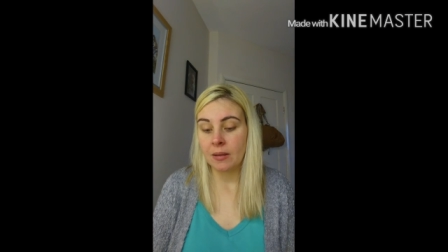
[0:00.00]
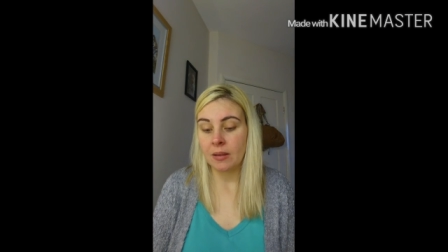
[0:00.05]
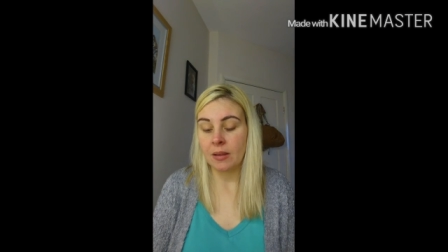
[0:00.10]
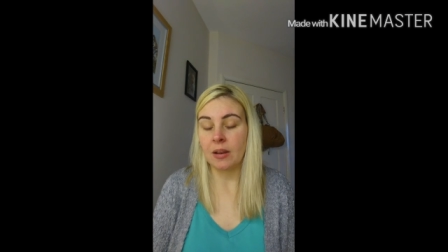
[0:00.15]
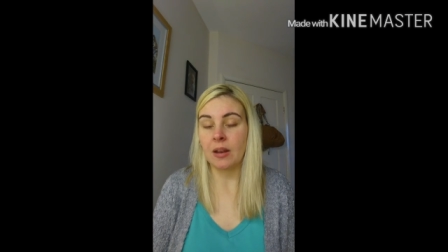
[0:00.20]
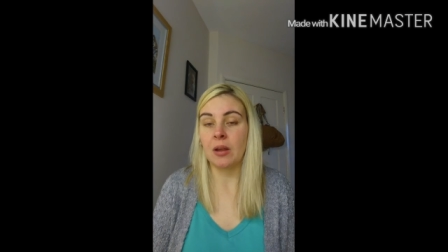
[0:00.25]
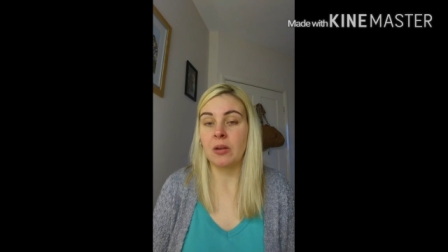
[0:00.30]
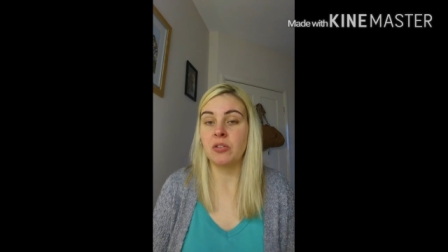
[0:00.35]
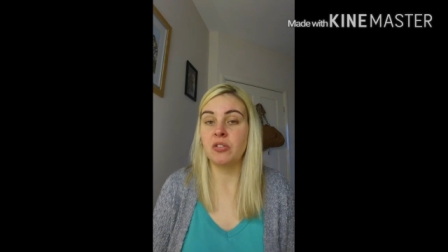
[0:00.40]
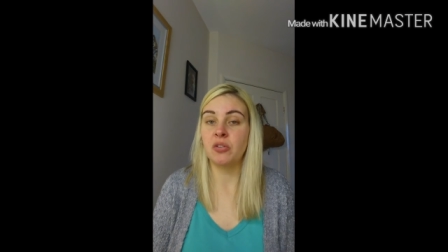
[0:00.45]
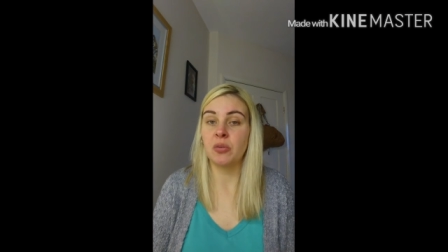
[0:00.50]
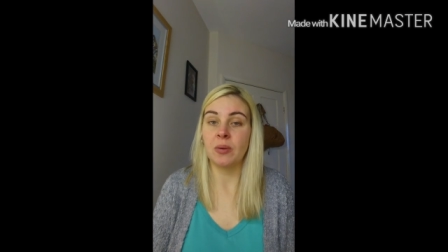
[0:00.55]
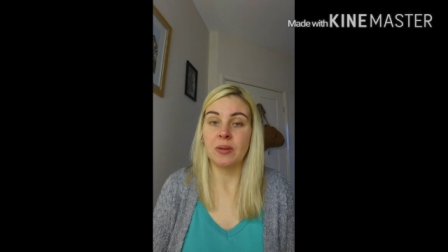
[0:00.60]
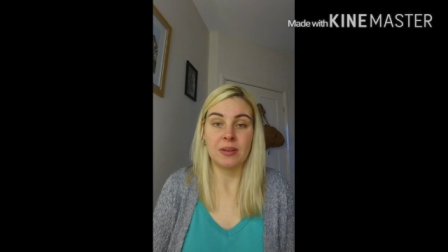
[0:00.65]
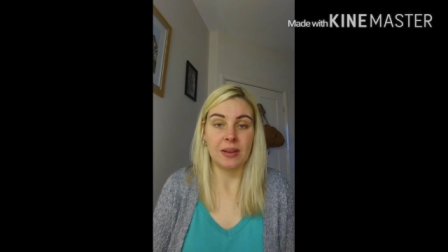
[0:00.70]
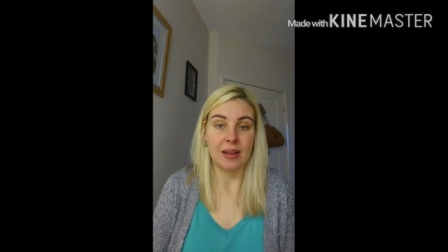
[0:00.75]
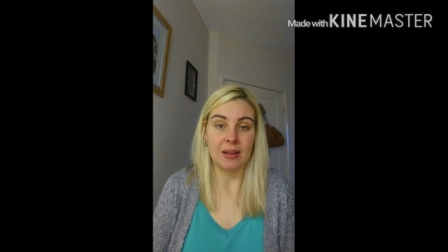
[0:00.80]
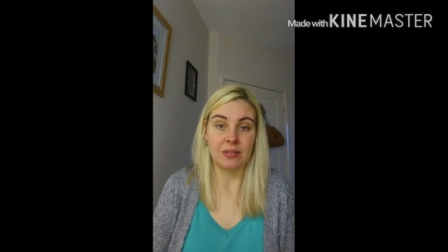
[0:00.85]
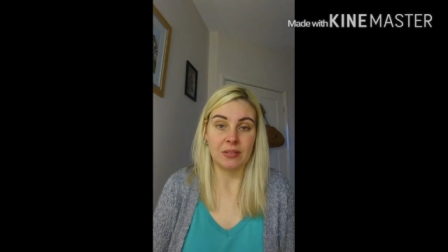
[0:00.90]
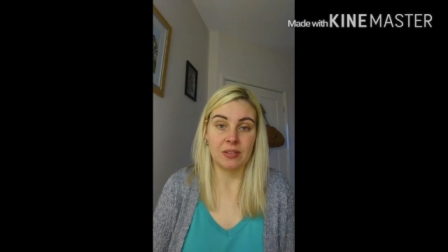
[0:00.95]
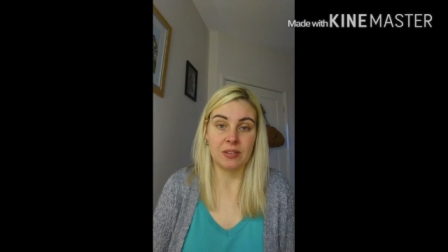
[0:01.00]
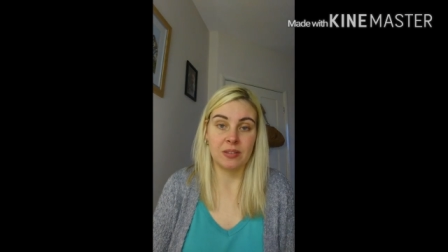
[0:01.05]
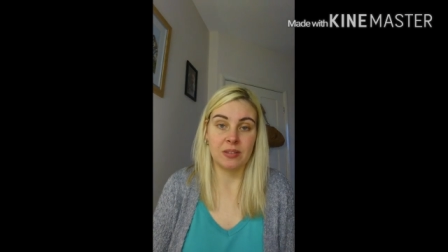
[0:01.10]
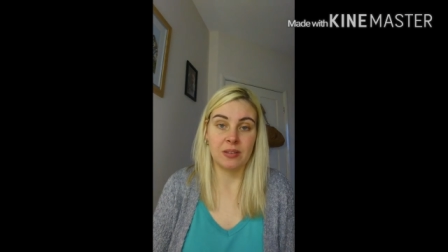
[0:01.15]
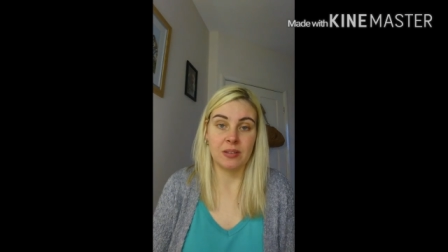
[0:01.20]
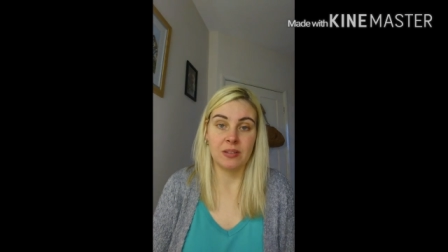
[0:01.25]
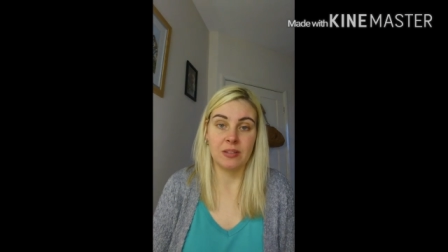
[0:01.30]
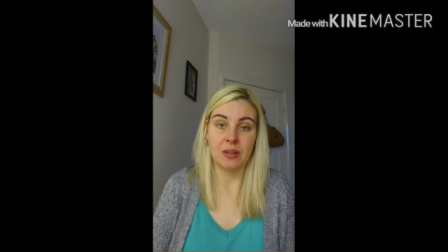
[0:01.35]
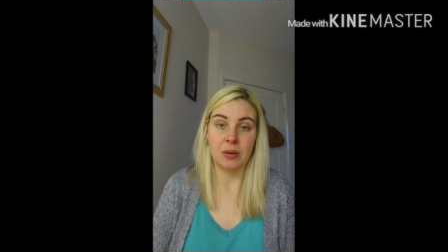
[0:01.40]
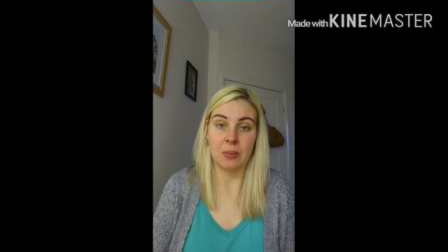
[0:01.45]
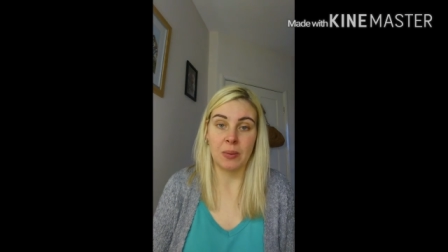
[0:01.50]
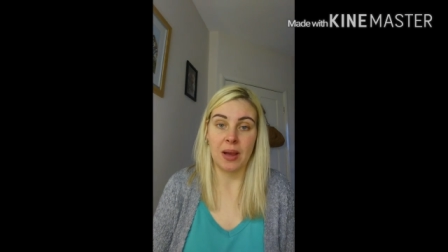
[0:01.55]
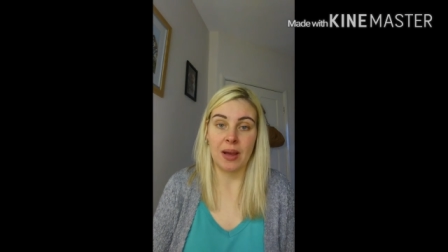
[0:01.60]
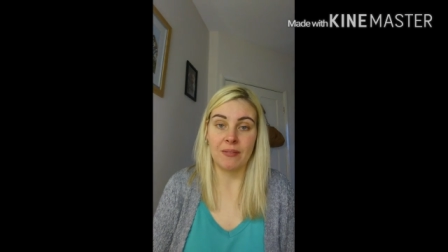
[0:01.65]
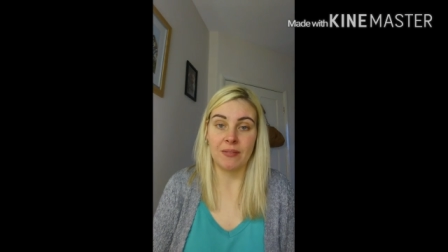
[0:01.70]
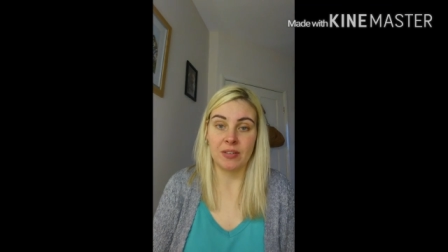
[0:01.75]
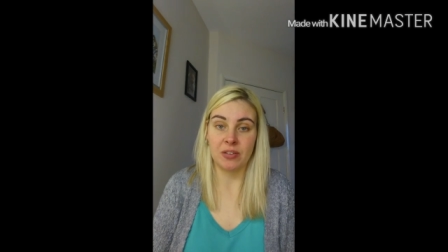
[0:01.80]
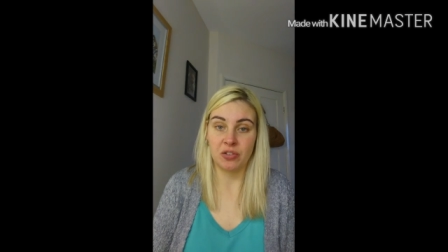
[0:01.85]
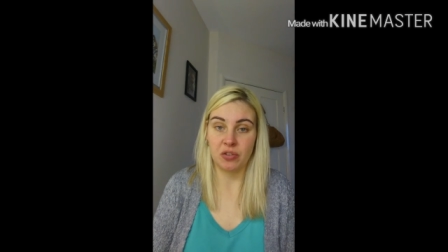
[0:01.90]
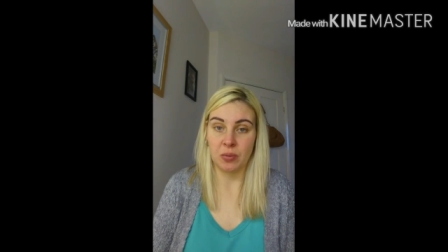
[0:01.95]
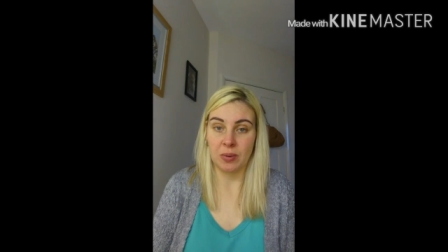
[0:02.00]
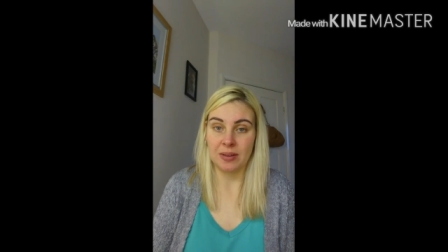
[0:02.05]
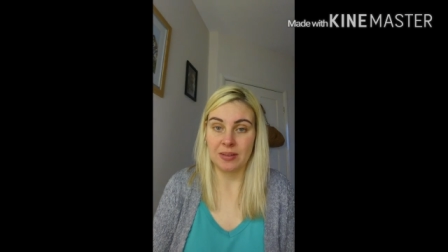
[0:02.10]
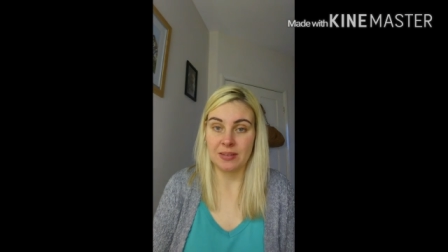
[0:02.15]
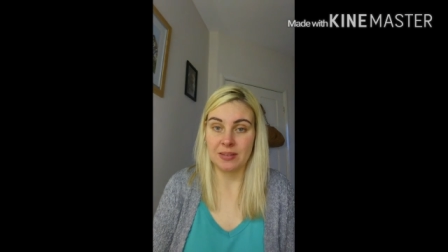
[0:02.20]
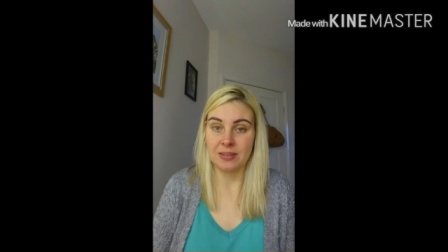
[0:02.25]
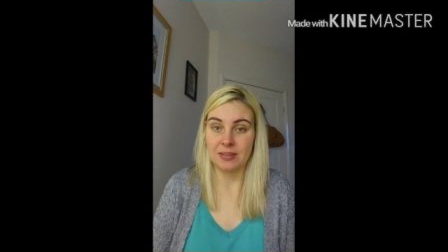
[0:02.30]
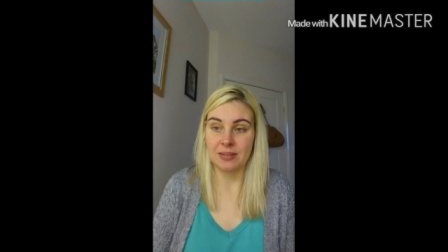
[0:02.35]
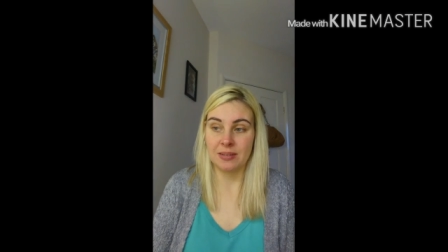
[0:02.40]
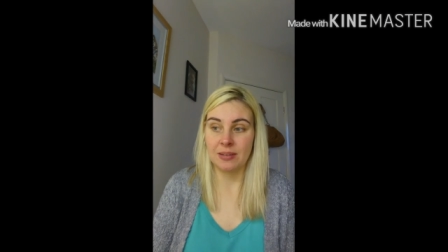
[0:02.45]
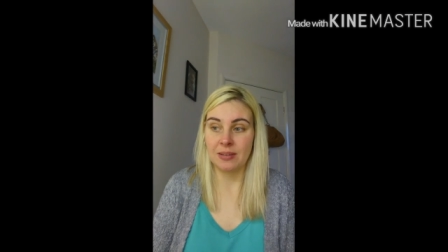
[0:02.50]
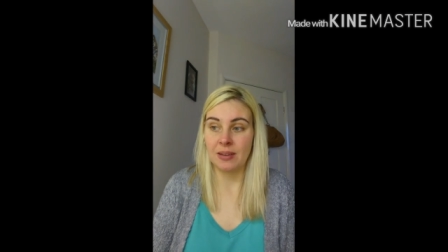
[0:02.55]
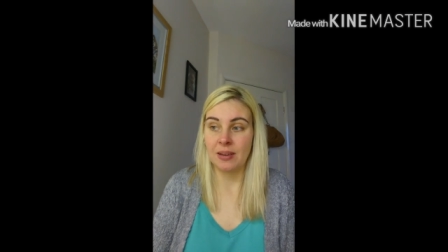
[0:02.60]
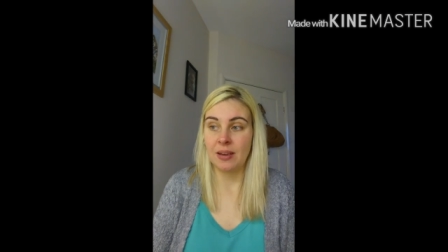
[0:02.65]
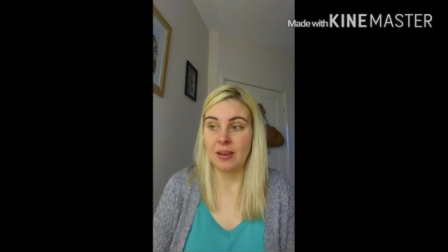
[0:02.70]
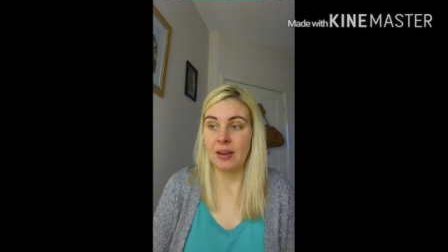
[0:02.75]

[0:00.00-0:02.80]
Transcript: you know, to announce that we're having twins,